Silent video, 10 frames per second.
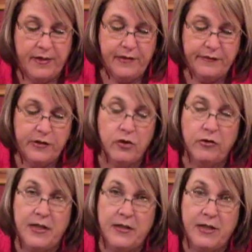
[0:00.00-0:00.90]
This
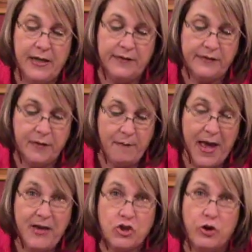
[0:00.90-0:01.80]
unit needs to
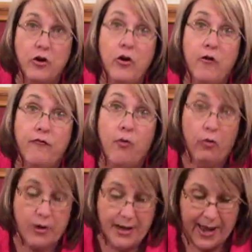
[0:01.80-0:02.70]
measure
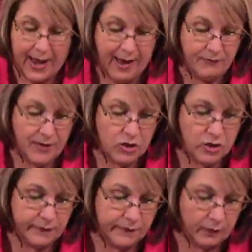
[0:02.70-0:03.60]
4.5
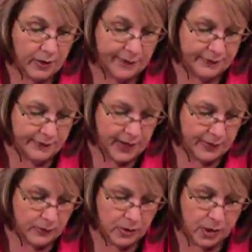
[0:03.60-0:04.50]
inches. So let's
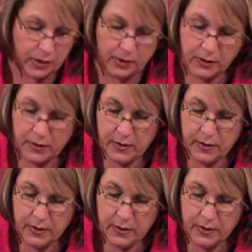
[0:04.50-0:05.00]
take a look.